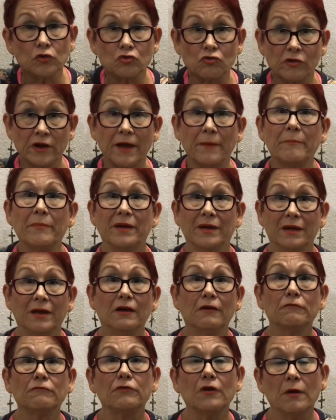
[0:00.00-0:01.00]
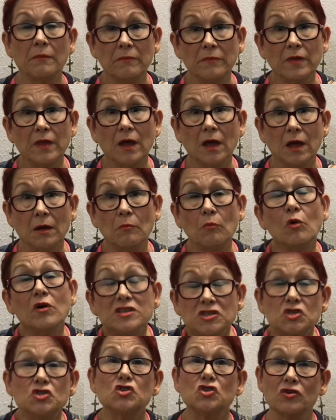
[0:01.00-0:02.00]
drip from the
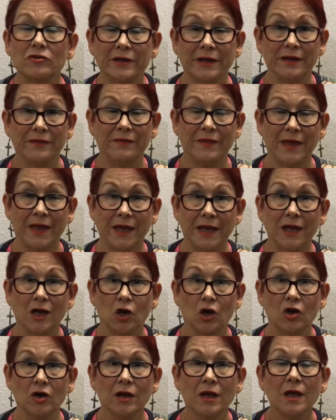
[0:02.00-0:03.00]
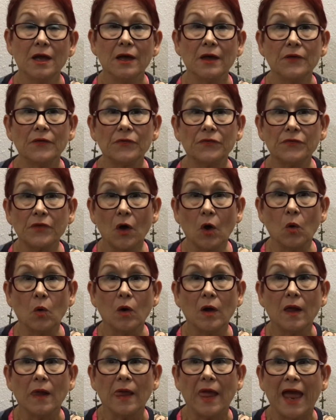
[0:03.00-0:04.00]
moisture in the air.
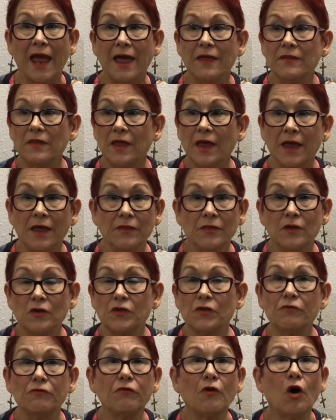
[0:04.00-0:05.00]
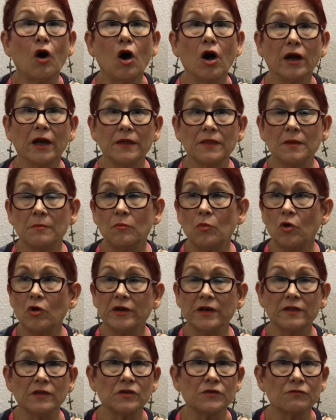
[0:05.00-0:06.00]
So, and there's fog in the
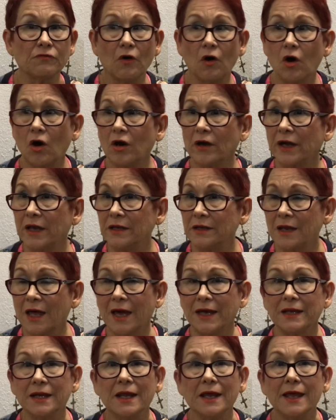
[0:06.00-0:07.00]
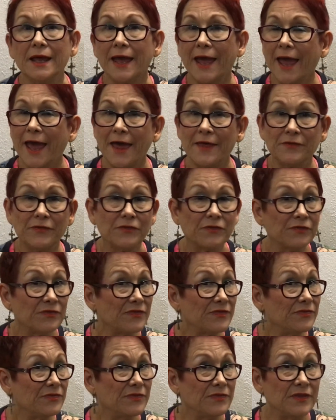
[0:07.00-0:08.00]
morning, there's fog at night, and
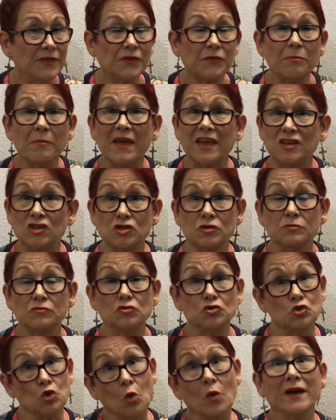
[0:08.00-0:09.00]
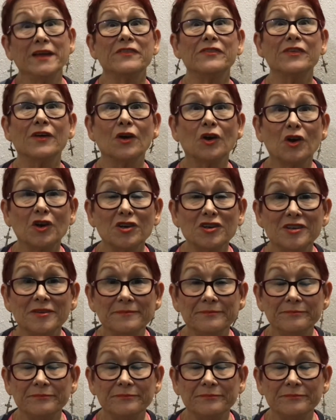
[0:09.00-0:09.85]
this makes joints hurt